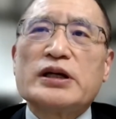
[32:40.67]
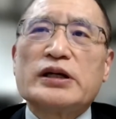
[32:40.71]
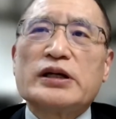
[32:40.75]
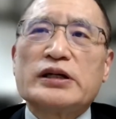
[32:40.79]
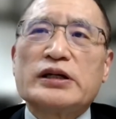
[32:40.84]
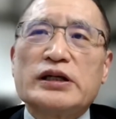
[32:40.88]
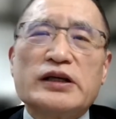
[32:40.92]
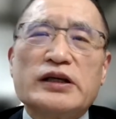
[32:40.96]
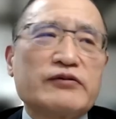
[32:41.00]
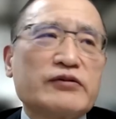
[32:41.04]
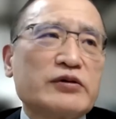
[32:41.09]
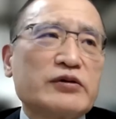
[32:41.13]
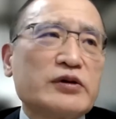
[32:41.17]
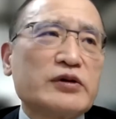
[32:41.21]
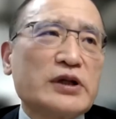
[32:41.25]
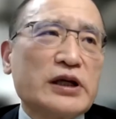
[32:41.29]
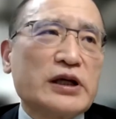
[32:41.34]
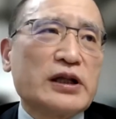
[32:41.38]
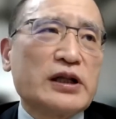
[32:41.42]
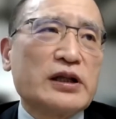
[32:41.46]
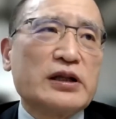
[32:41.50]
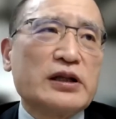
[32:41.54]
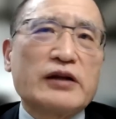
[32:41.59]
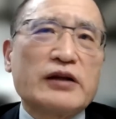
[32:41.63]
even
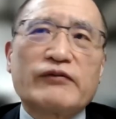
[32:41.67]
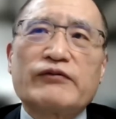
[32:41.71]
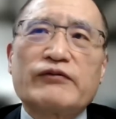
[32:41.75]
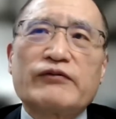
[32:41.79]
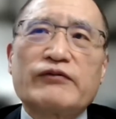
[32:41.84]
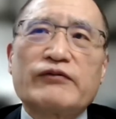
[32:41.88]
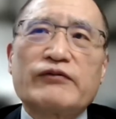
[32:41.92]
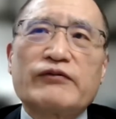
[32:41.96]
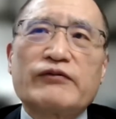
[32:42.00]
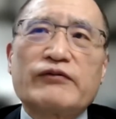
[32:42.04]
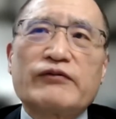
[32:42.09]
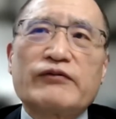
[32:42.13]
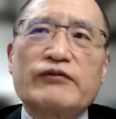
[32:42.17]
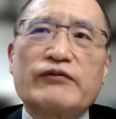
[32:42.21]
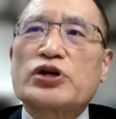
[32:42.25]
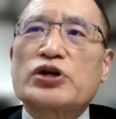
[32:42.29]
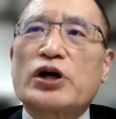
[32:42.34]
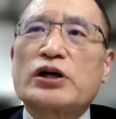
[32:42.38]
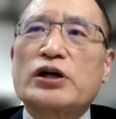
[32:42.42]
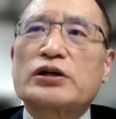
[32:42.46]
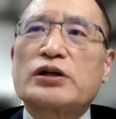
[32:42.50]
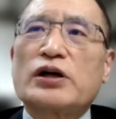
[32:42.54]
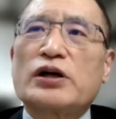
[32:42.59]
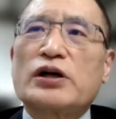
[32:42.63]
in the first
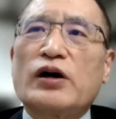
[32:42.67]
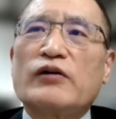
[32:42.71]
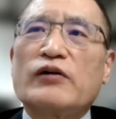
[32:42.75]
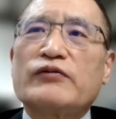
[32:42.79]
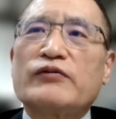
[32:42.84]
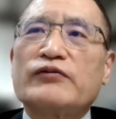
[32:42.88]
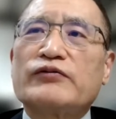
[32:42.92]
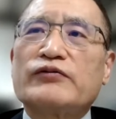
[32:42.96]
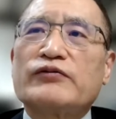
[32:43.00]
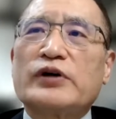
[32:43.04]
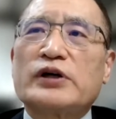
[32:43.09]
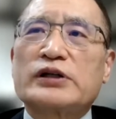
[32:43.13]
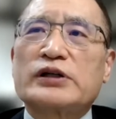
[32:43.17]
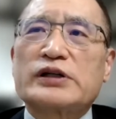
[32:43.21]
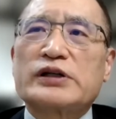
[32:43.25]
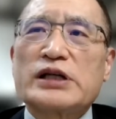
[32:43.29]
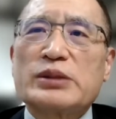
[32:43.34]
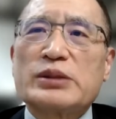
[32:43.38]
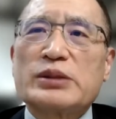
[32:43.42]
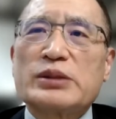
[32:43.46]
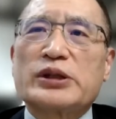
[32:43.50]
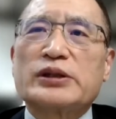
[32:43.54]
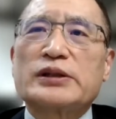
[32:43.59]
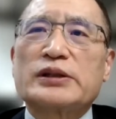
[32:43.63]
chunk of
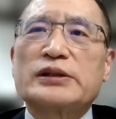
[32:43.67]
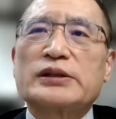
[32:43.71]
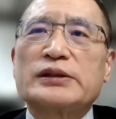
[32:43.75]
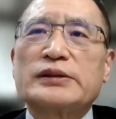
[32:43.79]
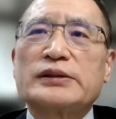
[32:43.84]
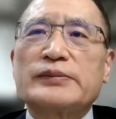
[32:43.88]
agreement.